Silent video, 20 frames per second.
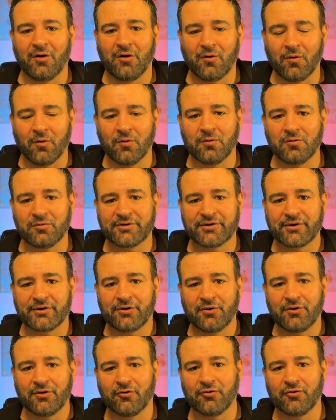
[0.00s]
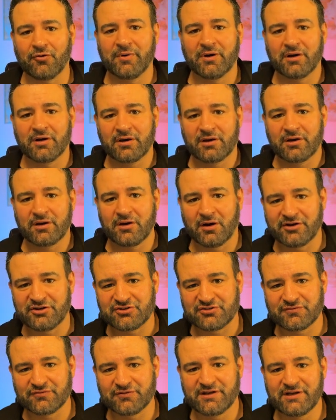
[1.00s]
Old home
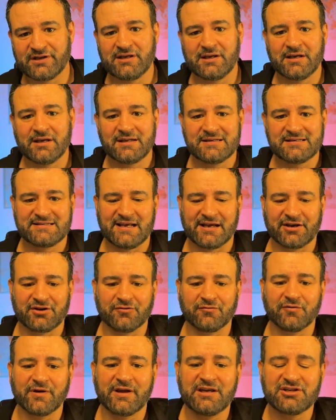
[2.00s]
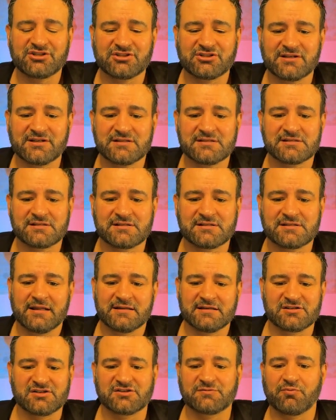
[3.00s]
country decorations.
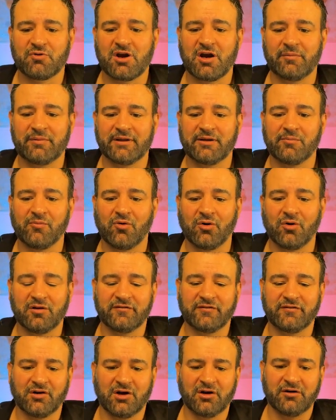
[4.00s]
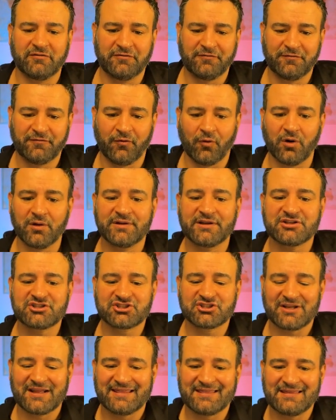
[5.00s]
This is probably more of a
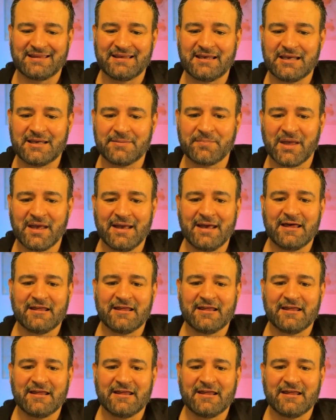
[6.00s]
fallish theme.